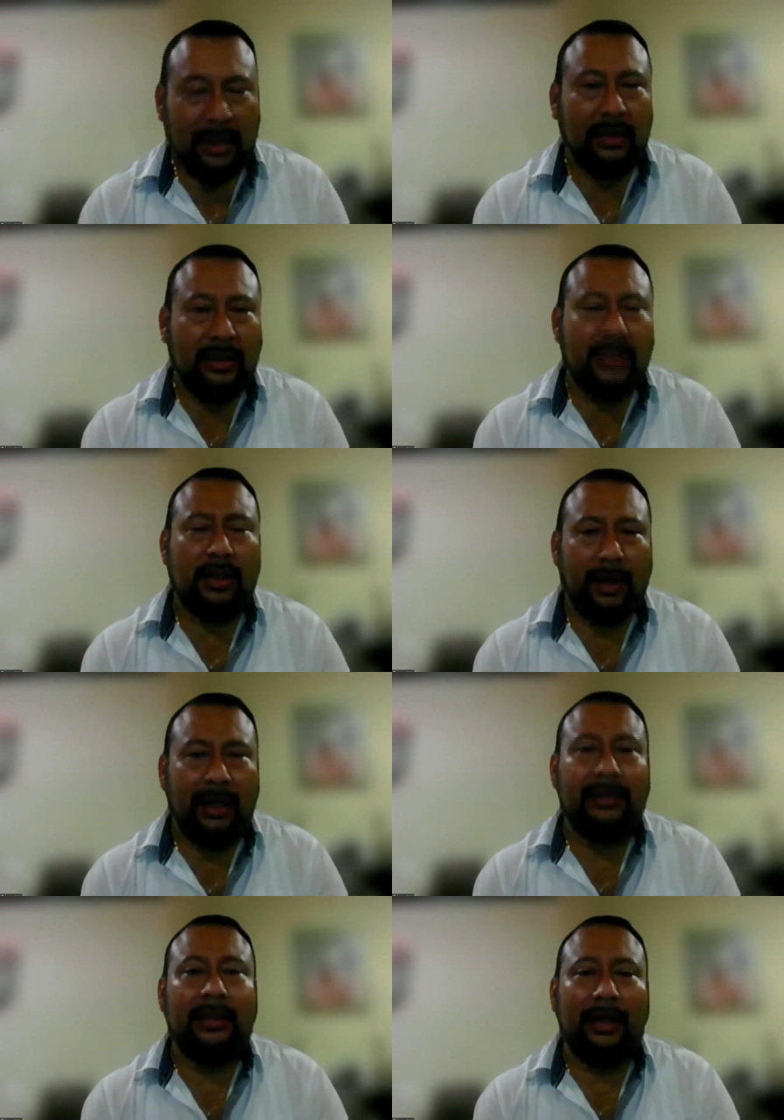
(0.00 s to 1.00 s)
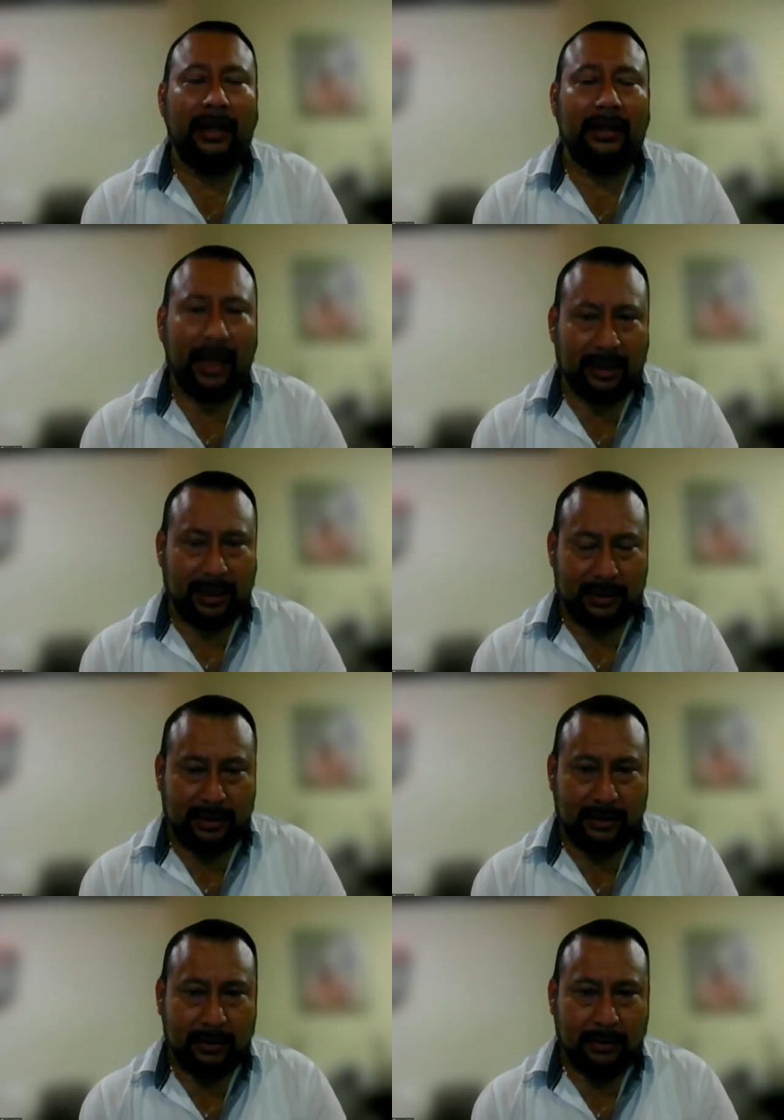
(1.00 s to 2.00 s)
And, and these are all delayed
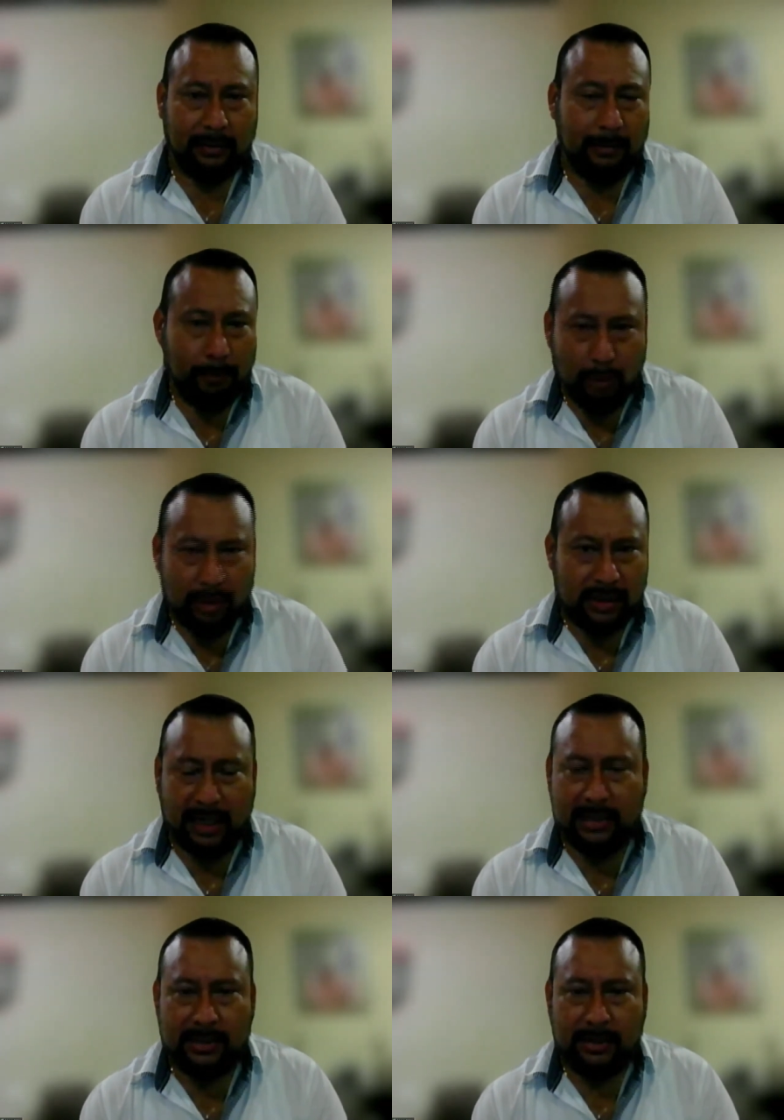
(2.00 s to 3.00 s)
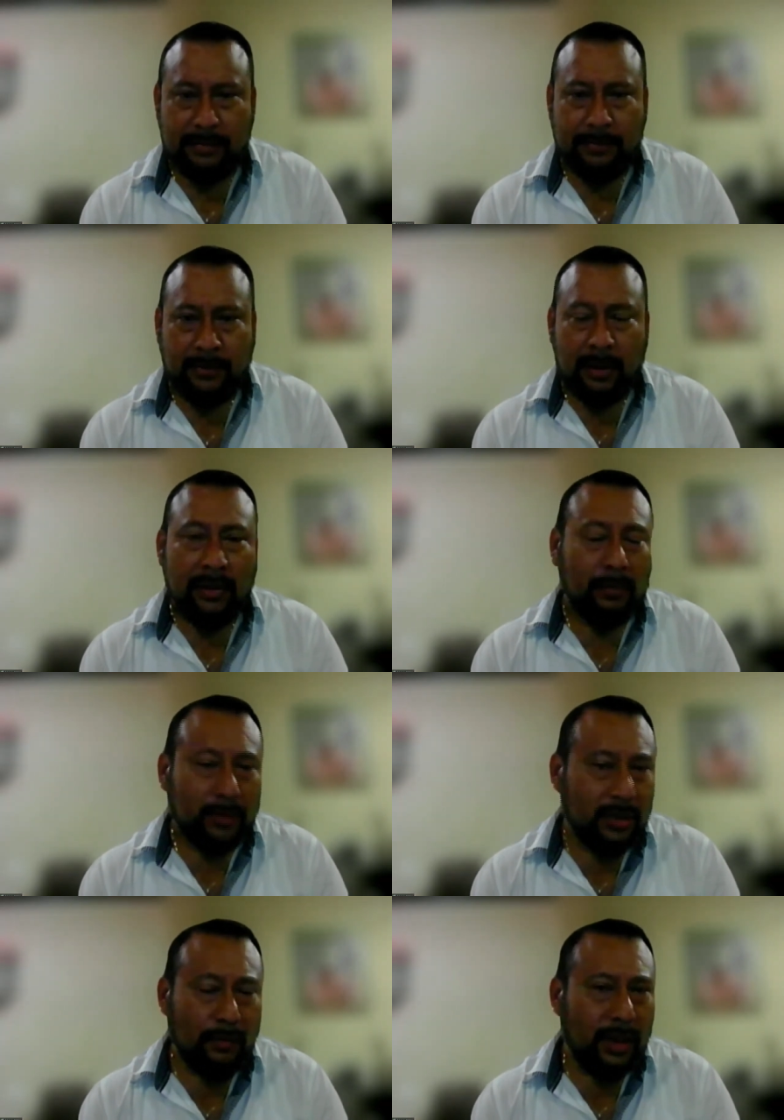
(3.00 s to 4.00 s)
tactics mm. on both sides.
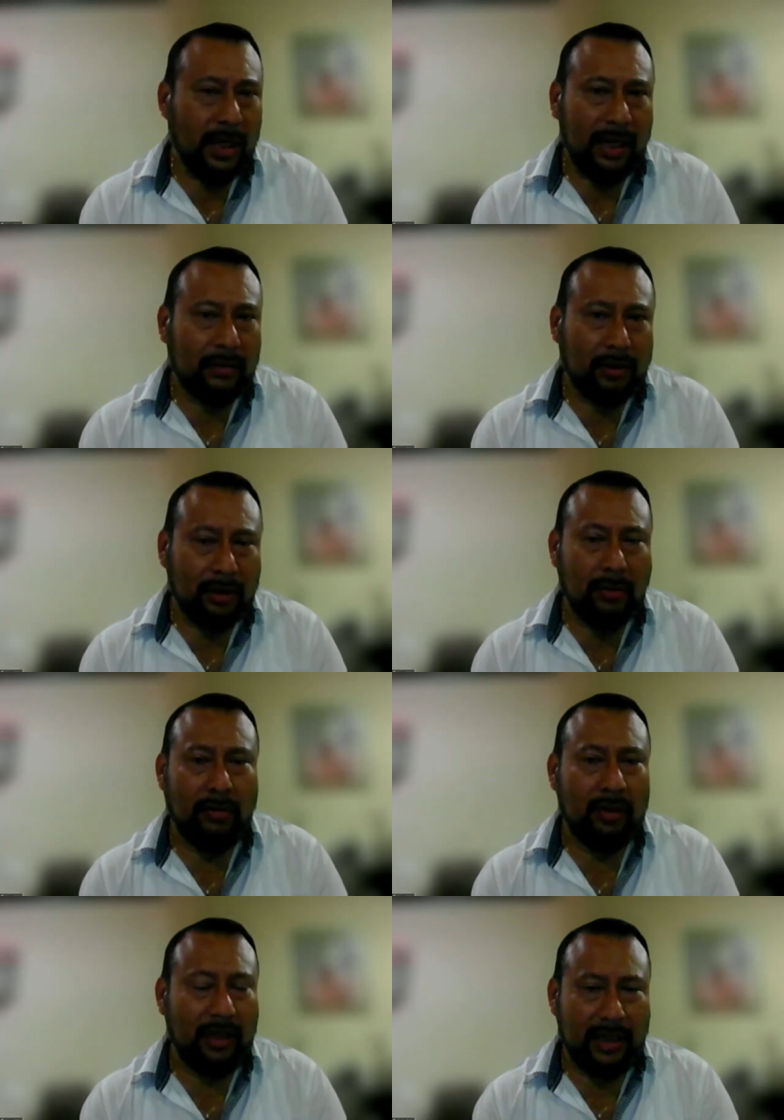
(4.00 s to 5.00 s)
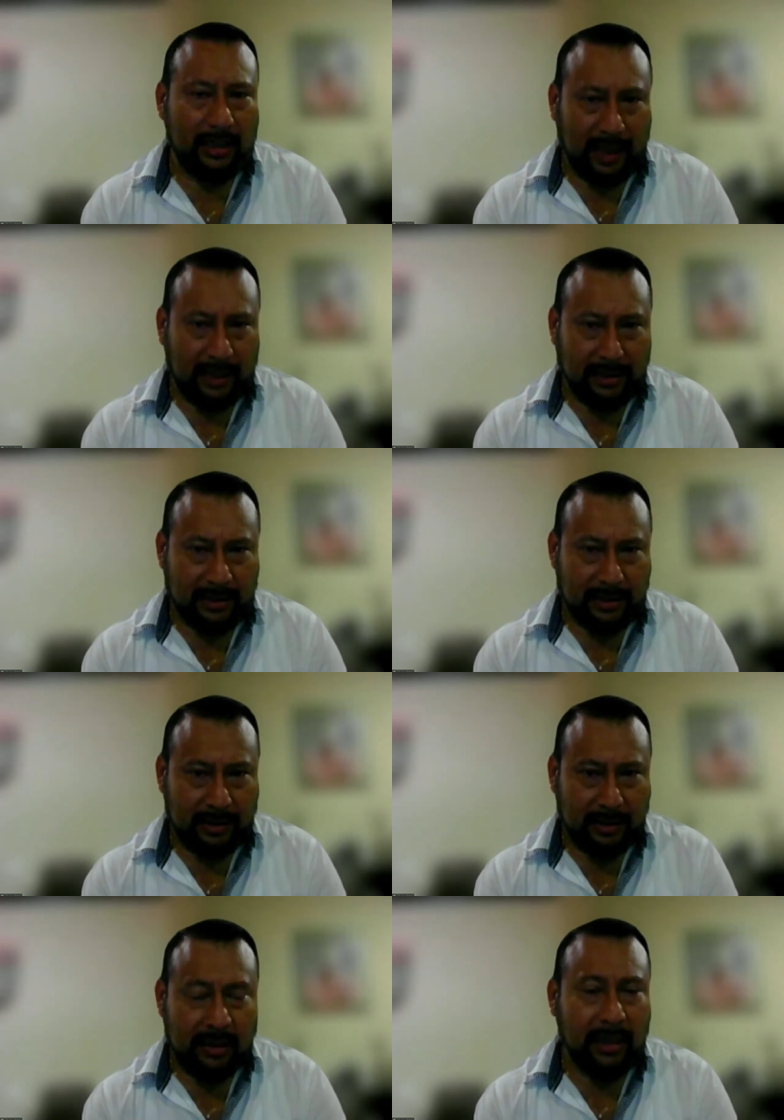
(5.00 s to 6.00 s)
we cannot continue to delay the
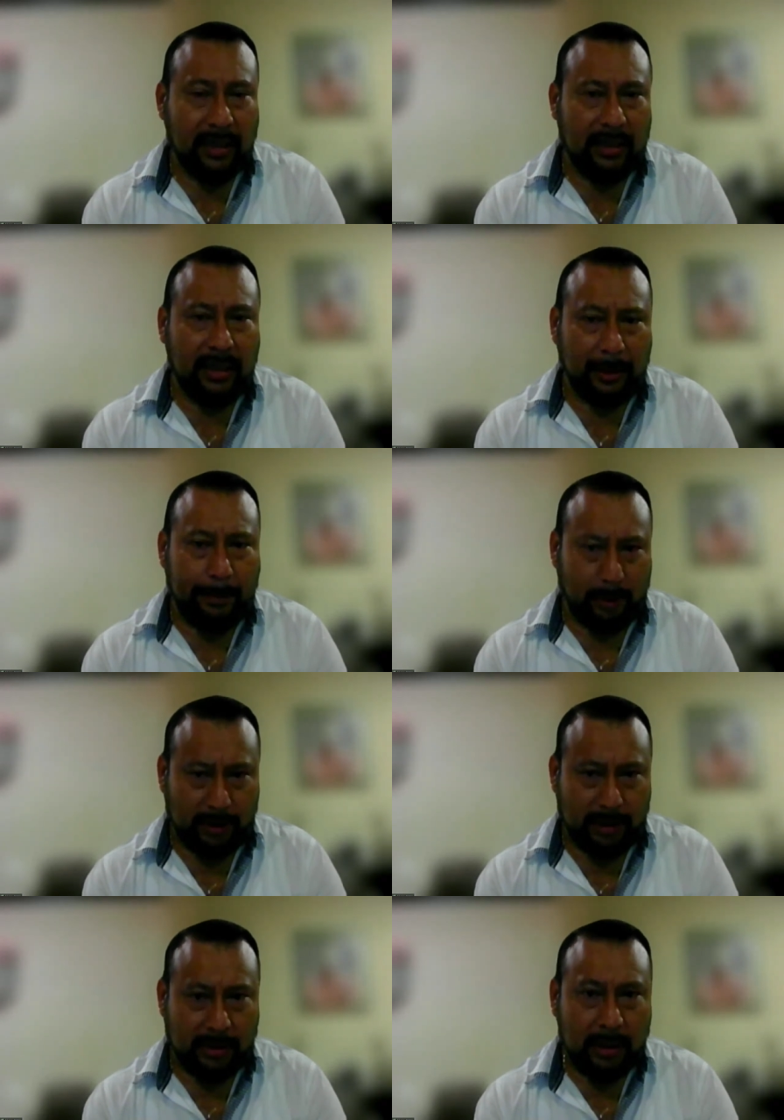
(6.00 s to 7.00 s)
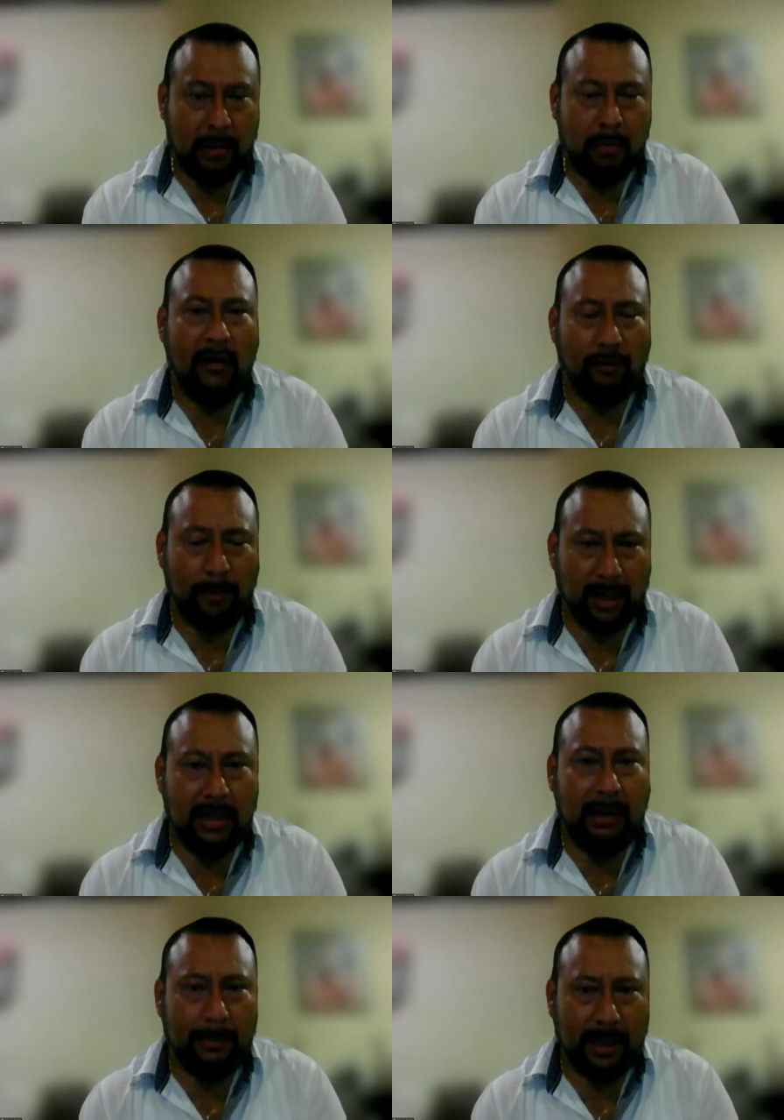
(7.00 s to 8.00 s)
tactics, delay the, the, process. We have to
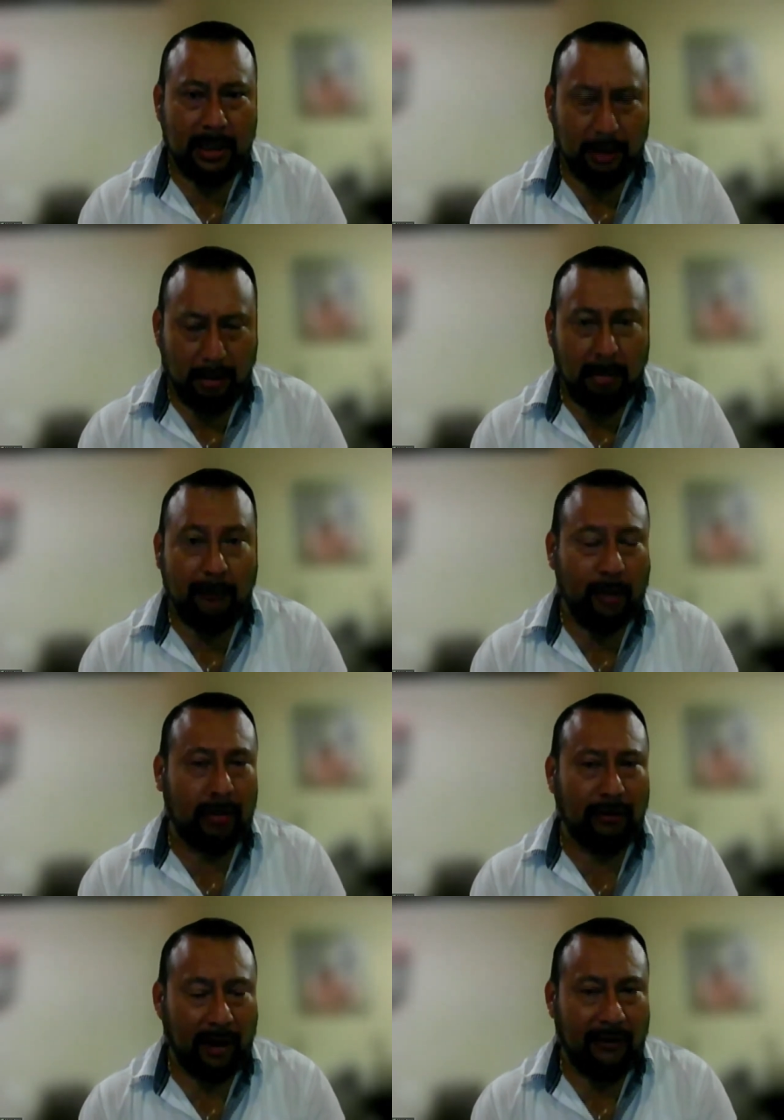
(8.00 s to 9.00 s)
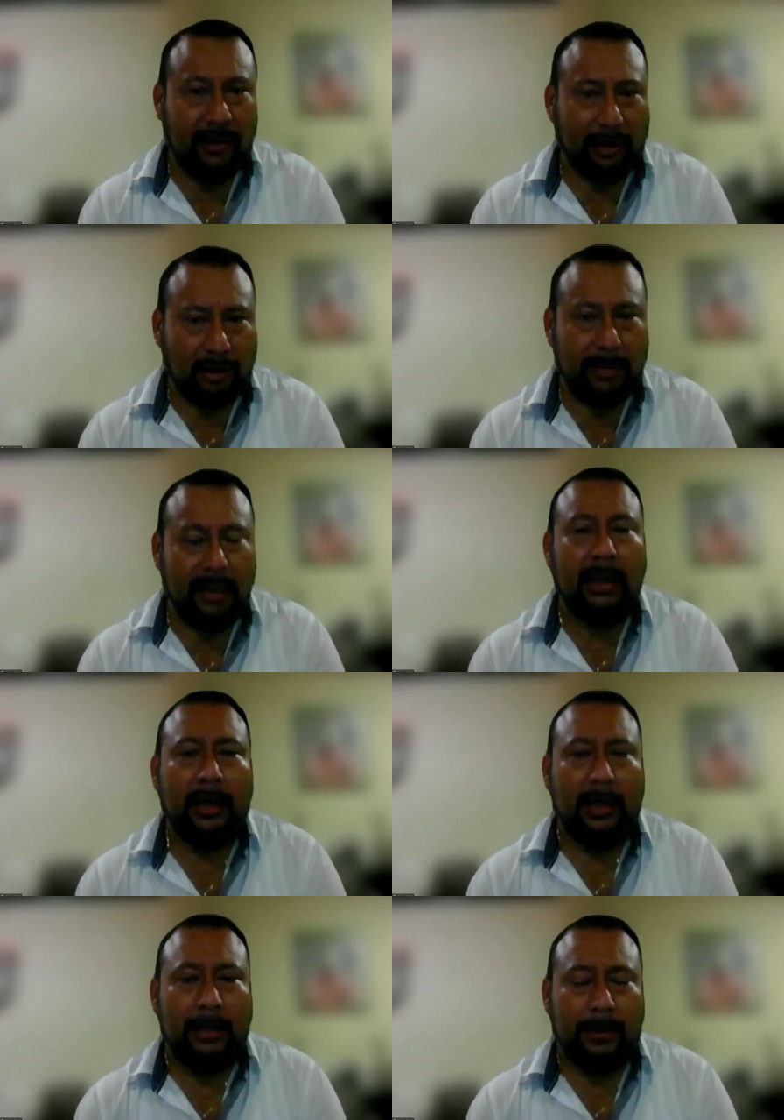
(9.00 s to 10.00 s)
begin and begin now if we are to have an agreement